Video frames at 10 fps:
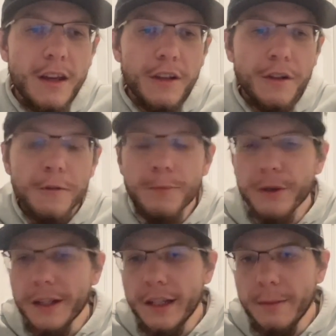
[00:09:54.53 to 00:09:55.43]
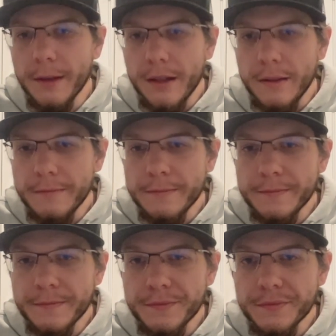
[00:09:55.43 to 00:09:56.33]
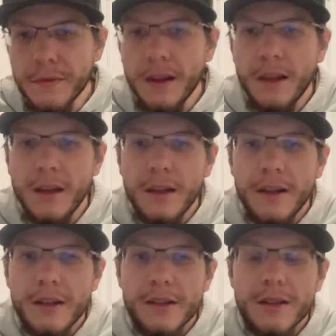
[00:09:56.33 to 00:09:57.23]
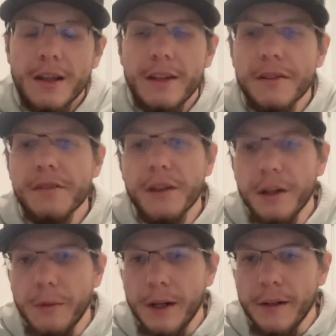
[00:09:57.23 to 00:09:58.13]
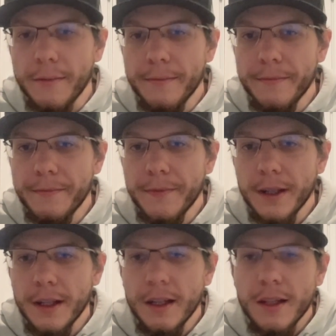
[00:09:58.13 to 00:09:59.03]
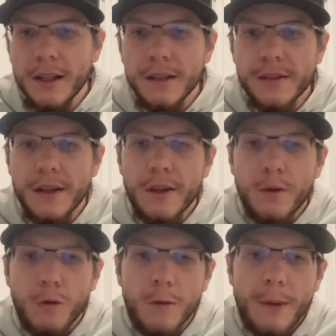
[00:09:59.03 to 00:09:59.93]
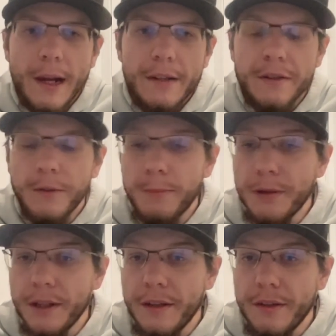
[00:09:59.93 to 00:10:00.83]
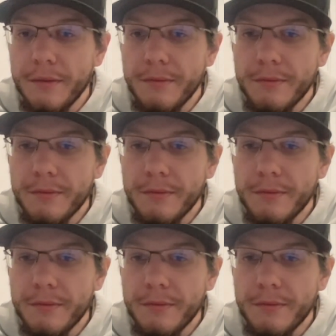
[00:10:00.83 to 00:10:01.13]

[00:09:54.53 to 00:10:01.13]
You bring him in, say it doesn't go well. Say the quarterbacks don't play